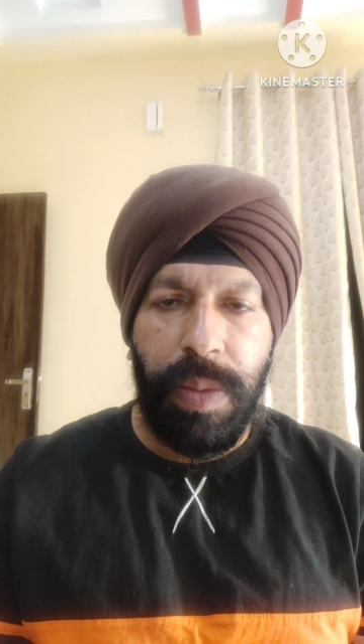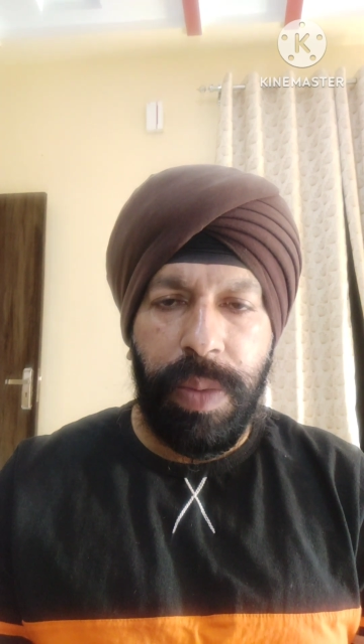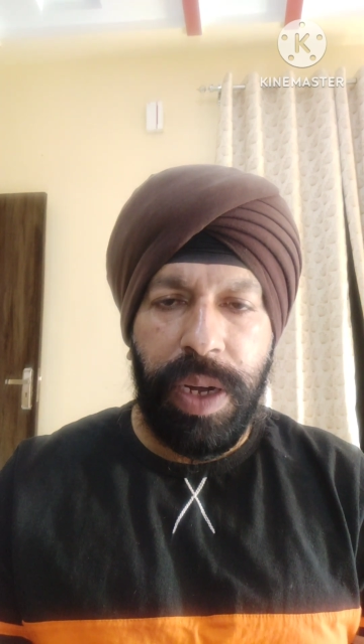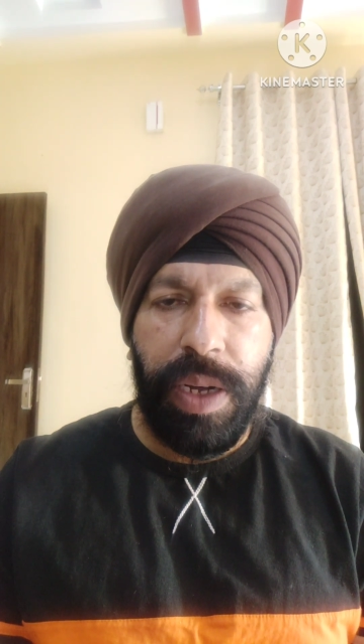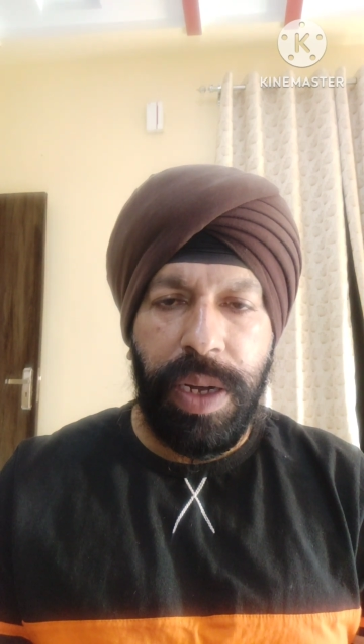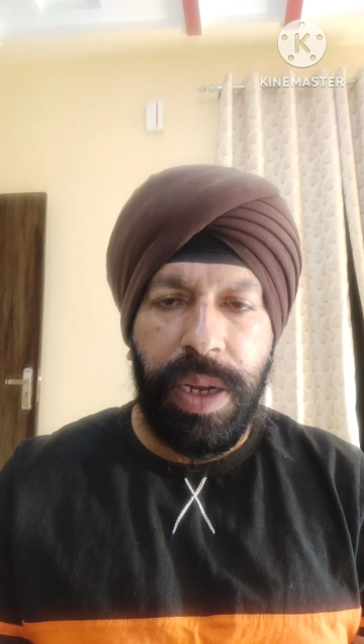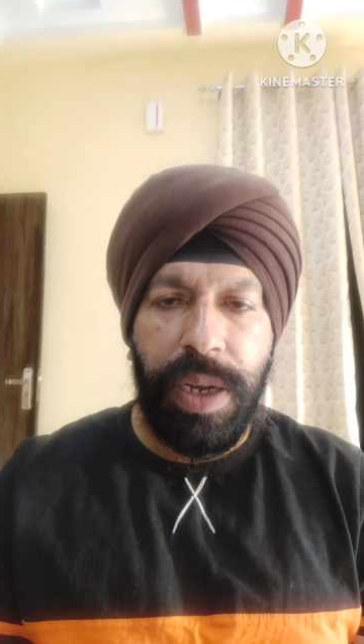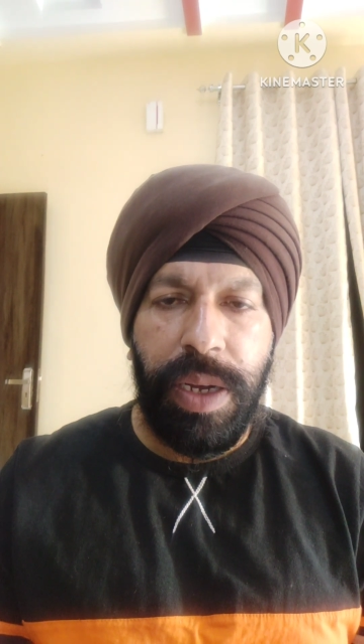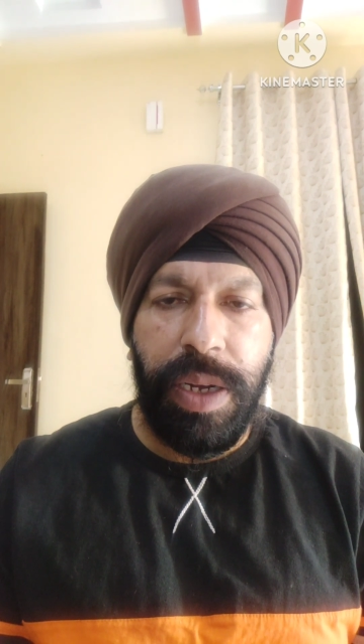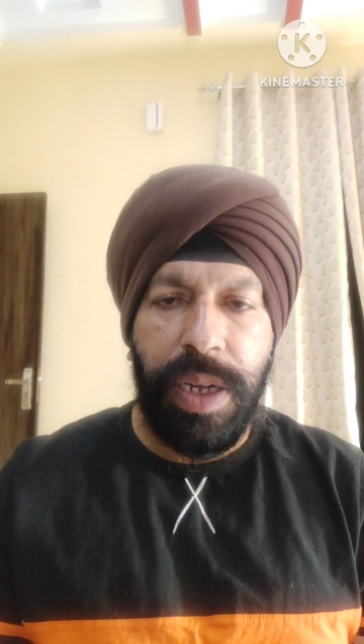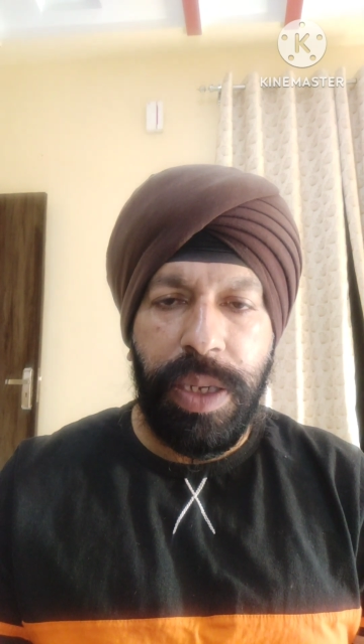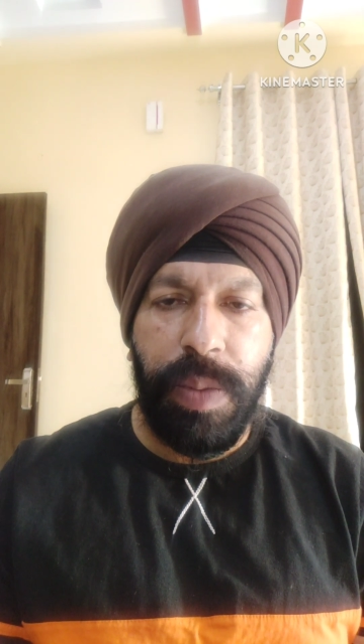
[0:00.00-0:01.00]
but
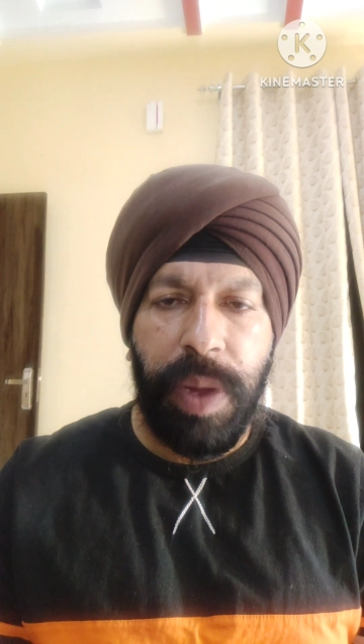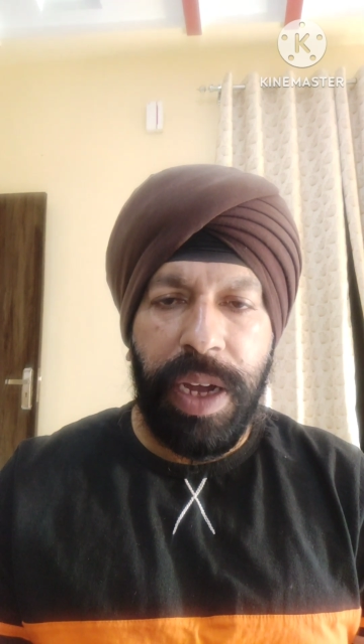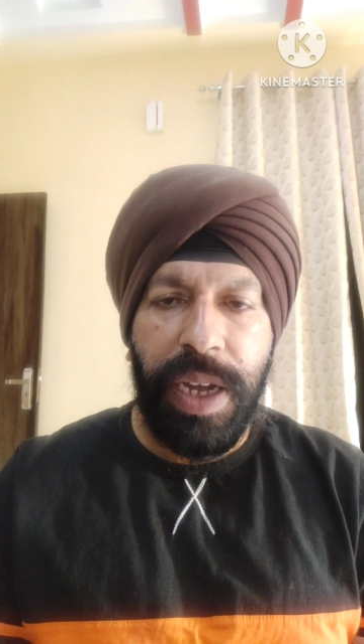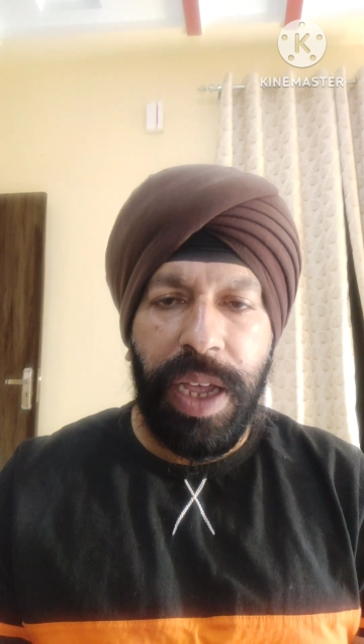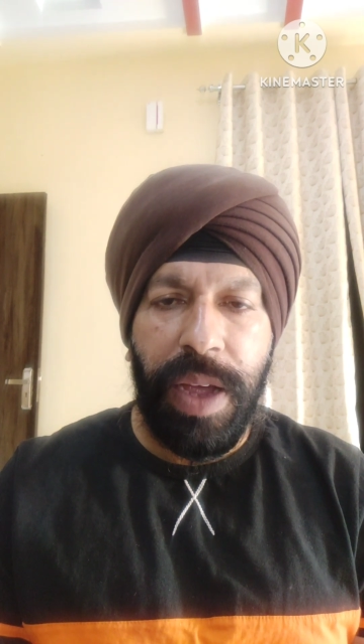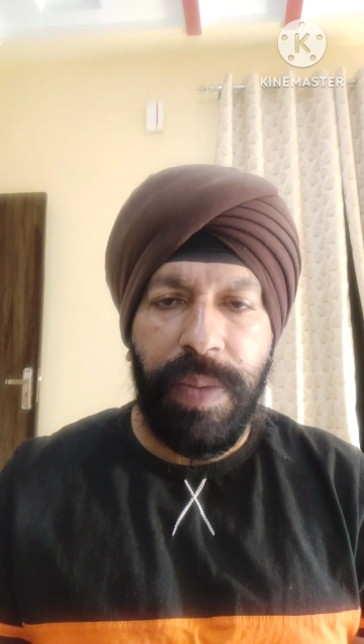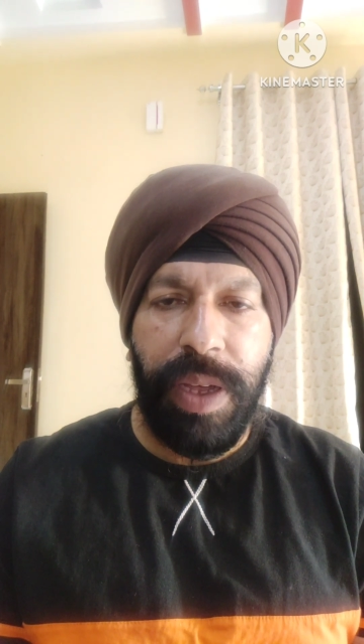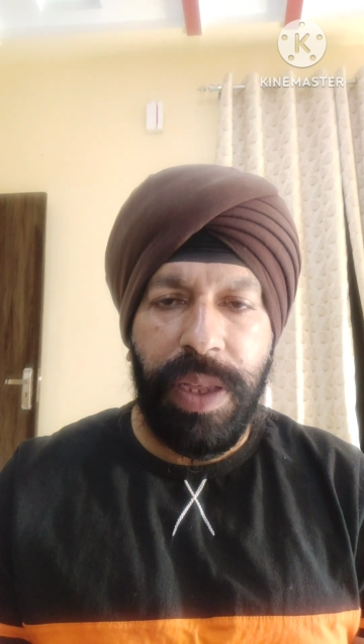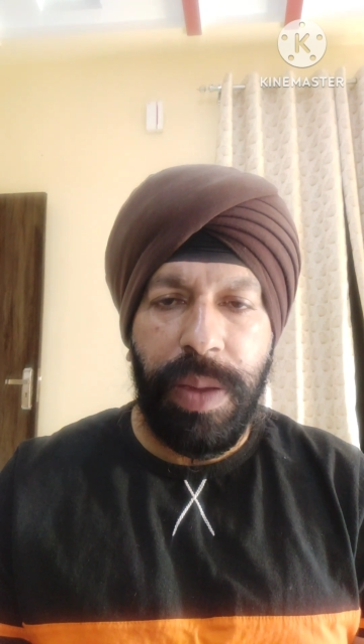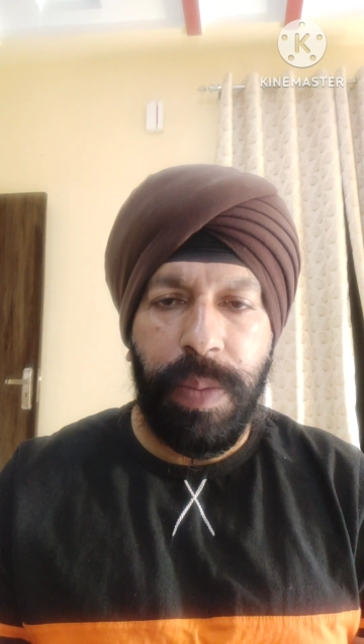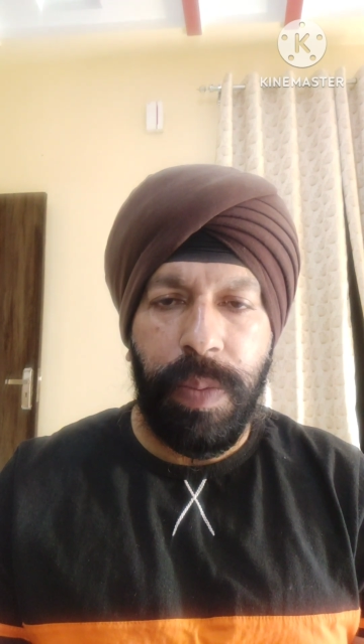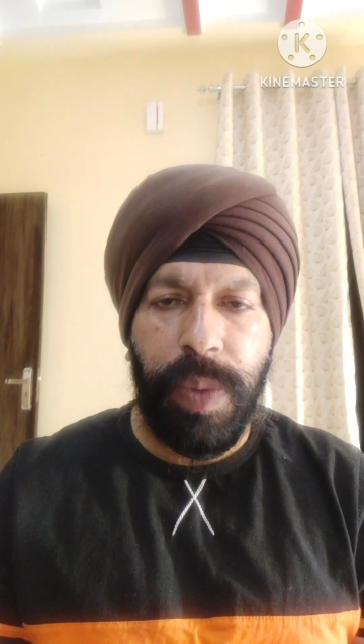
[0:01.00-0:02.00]
despite having
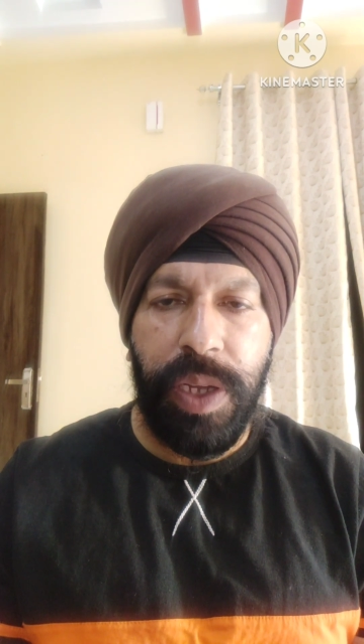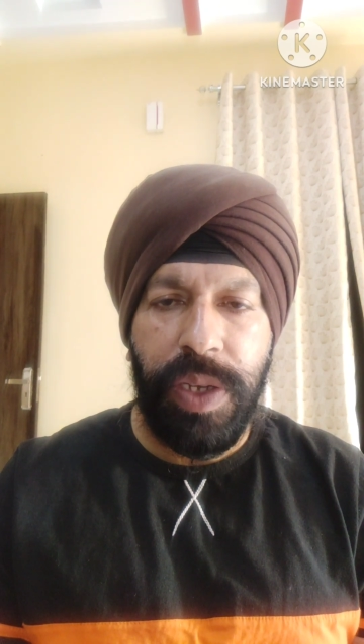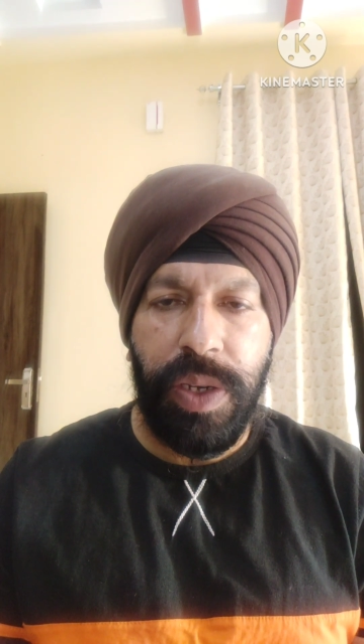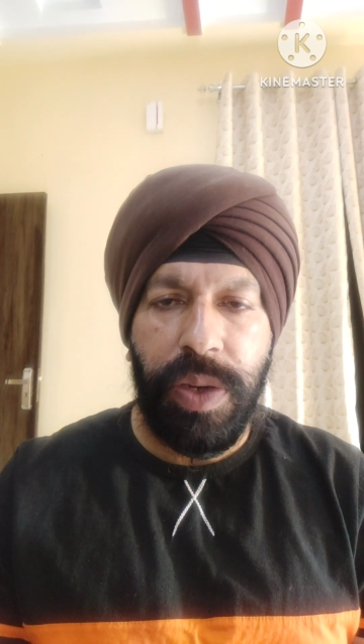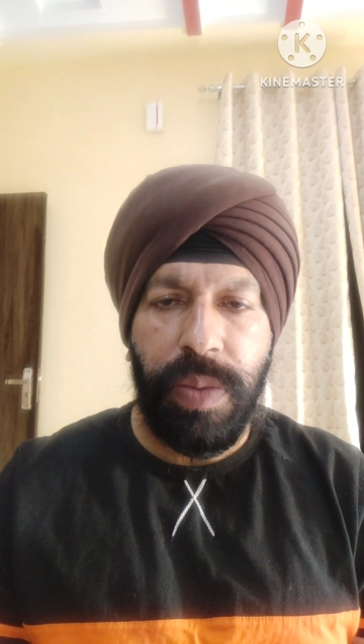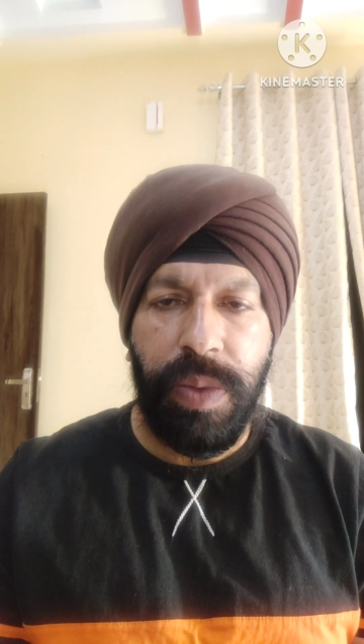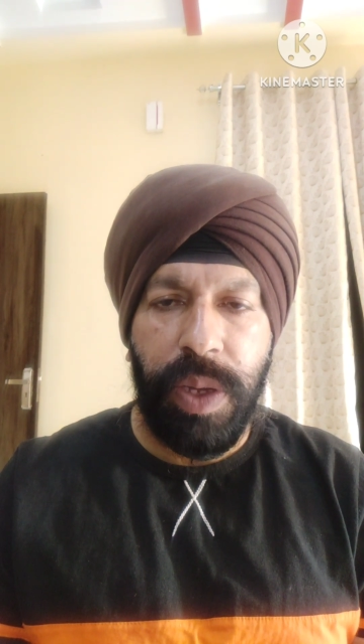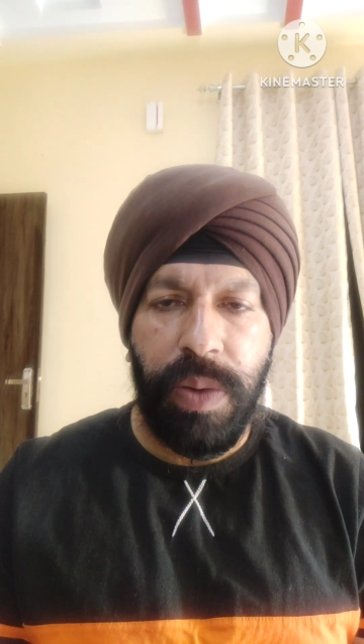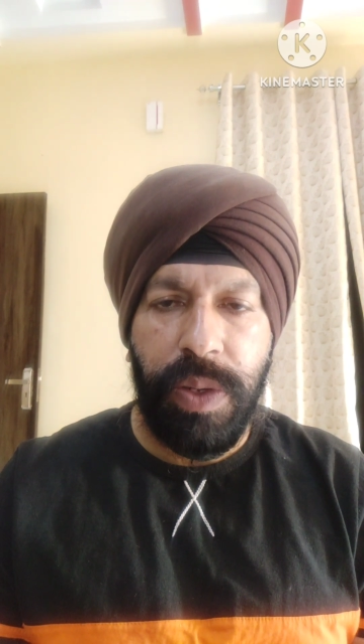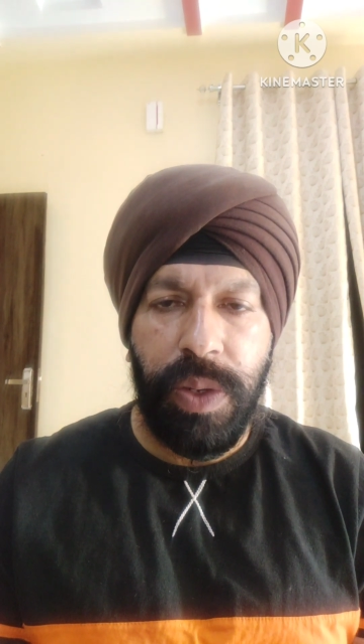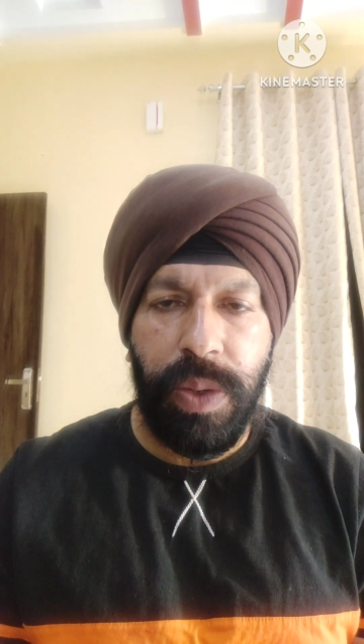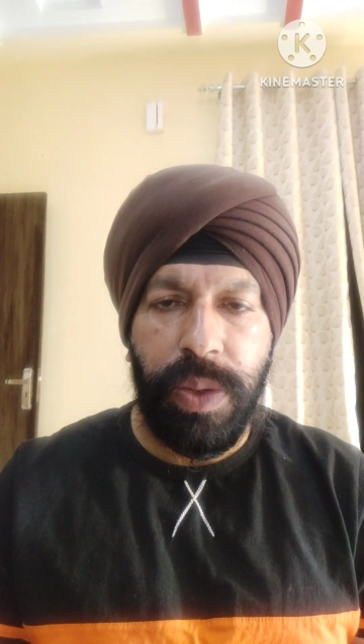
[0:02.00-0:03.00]
the best of the
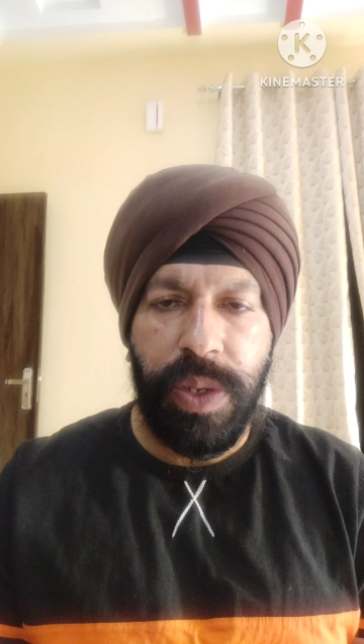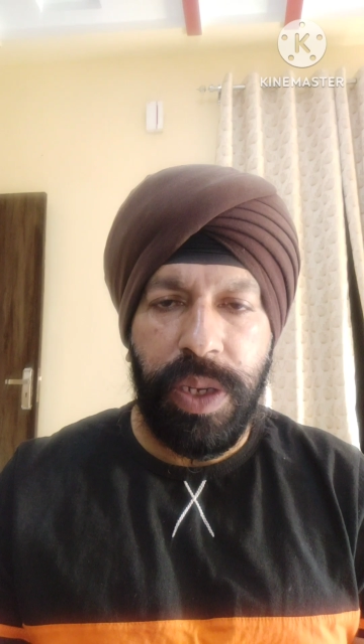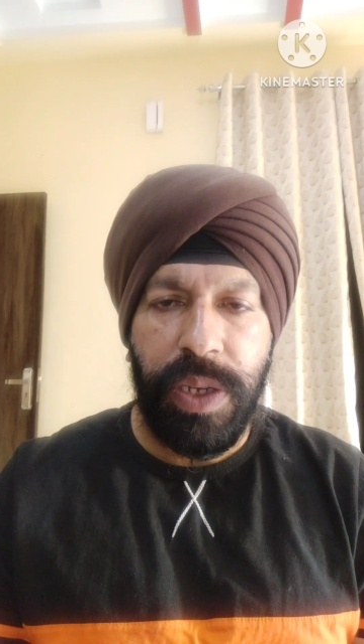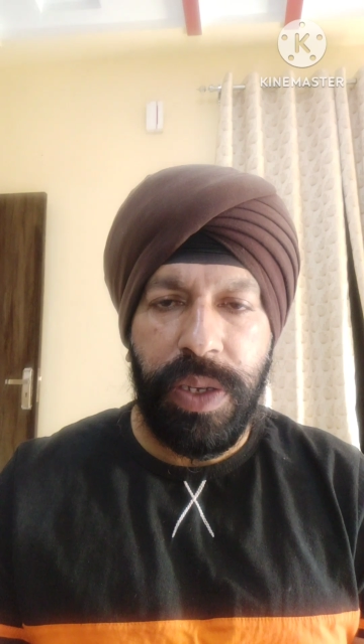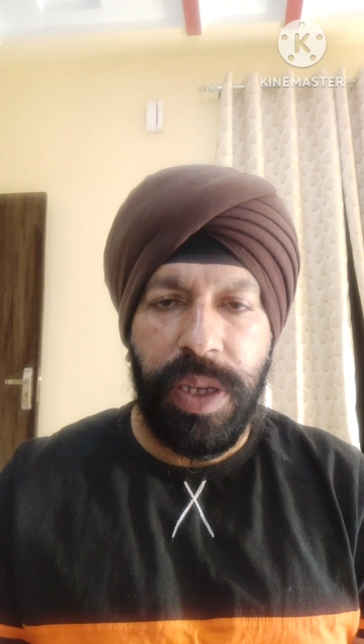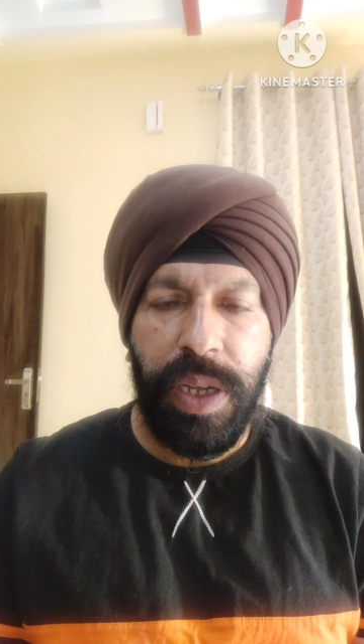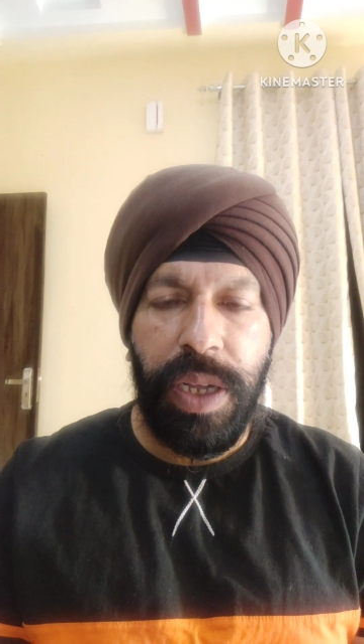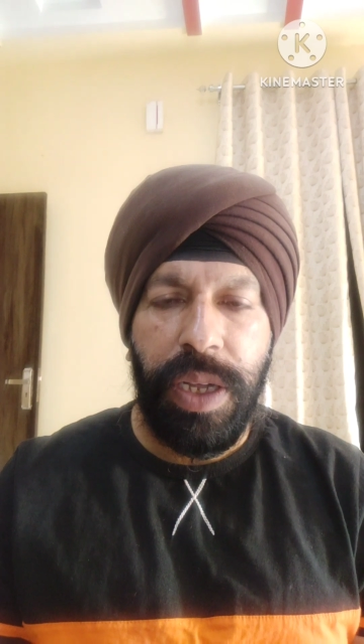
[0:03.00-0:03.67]
resources,